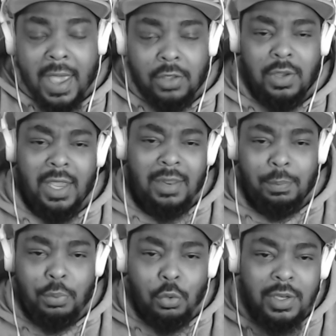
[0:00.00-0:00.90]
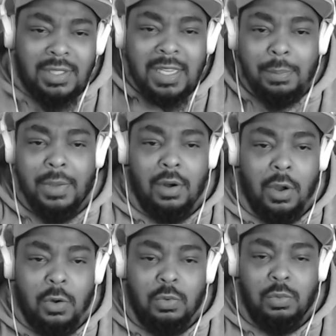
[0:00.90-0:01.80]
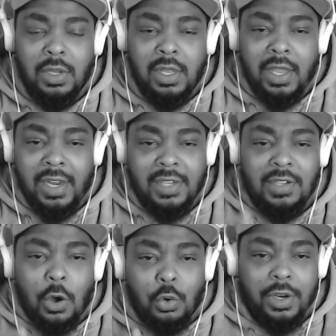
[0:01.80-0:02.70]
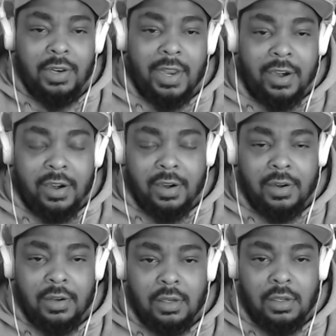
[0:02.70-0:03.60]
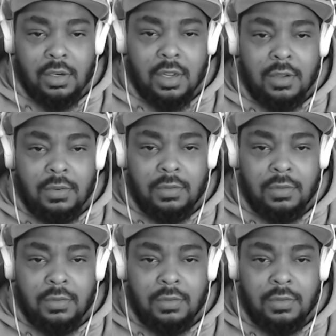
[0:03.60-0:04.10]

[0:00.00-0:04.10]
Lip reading: You can't pull a seatbelt on and just hold it there, you know?